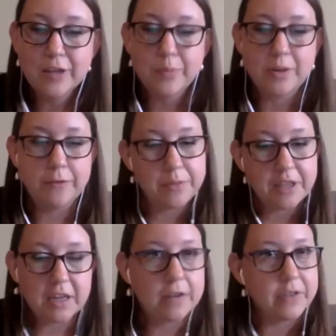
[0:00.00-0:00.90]
But if I'm
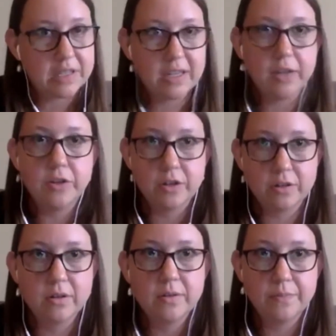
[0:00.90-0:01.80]
thinking of a standard
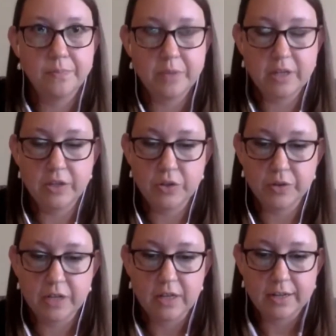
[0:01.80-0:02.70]

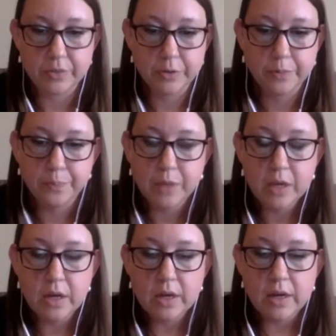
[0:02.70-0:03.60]
history classroom,
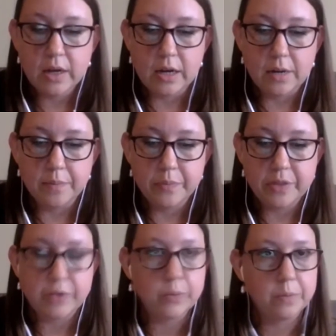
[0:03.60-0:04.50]

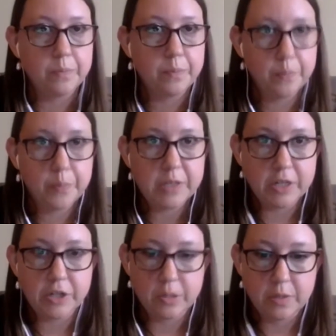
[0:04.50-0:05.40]
this would
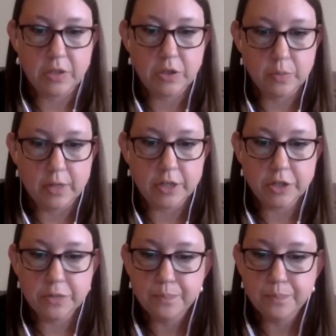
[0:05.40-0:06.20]
potentially be too much.